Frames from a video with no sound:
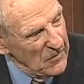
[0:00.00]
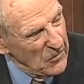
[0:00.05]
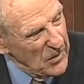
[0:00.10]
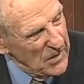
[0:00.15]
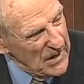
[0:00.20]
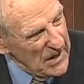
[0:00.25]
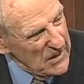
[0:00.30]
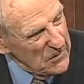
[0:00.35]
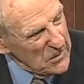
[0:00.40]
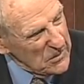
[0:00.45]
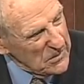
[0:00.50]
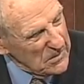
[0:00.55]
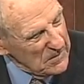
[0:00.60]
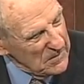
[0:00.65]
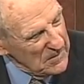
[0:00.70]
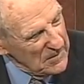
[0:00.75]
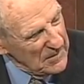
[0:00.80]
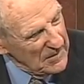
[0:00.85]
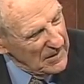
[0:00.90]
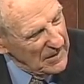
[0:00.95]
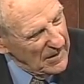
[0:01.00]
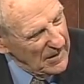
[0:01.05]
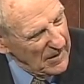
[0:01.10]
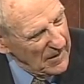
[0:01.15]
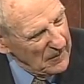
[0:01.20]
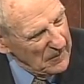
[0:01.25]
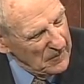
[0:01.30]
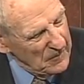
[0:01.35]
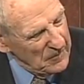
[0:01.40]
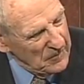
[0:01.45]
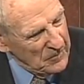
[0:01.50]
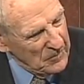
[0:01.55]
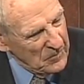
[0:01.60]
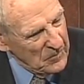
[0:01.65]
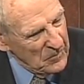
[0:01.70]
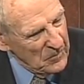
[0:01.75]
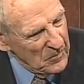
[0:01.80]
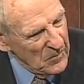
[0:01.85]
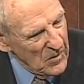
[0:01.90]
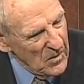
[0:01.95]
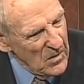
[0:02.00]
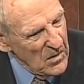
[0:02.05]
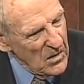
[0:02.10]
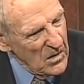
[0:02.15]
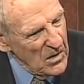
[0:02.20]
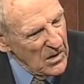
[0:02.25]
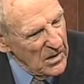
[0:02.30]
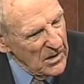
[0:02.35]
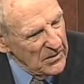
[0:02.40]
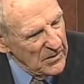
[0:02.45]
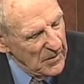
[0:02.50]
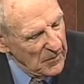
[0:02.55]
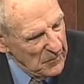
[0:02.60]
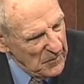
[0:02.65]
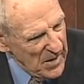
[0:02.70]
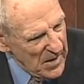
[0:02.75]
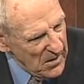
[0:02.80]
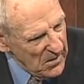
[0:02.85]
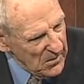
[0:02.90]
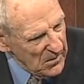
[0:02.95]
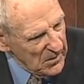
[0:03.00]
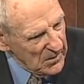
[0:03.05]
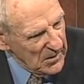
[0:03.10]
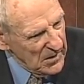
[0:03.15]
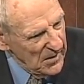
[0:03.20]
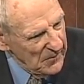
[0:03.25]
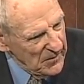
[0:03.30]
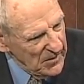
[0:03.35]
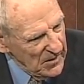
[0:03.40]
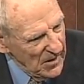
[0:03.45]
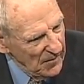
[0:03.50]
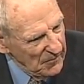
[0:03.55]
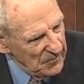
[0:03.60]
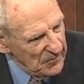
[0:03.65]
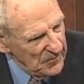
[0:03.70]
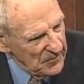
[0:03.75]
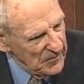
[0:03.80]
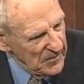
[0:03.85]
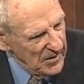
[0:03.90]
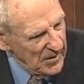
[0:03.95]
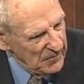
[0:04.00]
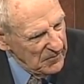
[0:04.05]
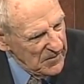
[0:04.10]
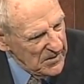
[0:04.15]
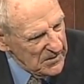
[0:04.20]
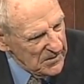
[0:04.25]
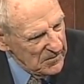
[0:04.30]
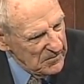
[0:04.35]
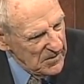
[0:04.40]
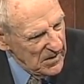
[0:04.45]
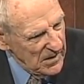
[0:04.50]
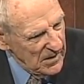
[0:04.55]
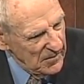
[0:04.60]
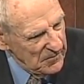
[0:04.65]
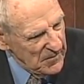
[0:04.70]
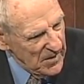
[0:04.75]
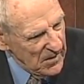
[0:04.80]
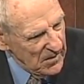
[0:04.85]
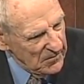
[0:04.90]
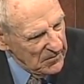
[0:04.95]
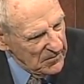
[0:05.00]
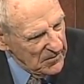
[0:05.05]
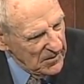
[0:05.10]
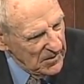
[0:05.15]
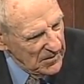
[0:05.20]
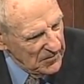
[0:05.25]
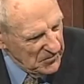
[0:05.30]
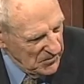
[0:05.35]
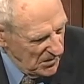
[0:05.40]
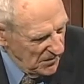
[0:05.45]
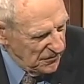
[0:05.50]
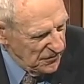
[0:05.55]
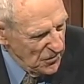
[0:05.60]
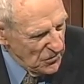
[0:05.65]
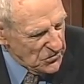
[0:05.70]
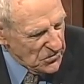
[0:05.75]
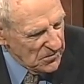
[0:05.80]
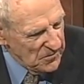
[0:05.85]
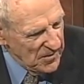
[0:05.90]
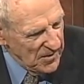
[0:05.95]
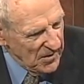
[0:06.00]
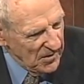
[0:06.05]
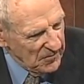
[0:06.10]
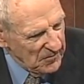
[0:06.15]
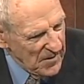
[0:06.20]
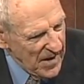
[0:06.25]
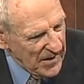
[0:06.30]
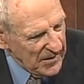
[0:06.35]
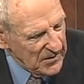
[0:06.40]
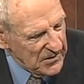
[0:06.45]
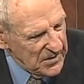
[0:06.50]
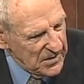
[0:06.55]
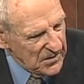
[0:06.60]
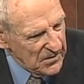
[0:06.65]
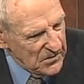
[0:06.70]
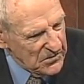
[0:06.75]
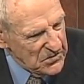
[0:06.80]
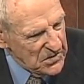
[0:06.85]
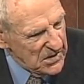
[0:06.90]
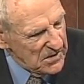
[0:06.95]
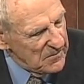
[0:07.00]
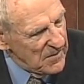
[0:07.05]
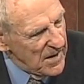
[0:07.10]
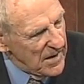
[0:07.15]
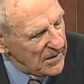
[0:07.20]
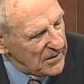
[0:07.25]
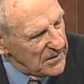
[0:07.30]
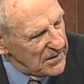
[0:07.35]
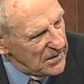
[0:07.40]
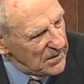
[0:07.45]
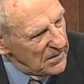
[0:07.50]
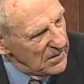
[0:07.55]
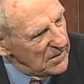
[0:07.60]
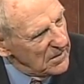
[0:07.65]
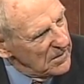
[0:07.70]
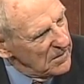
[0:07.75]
When he was the mayor coming up, the future mayor, McAteer, Gene McAteer,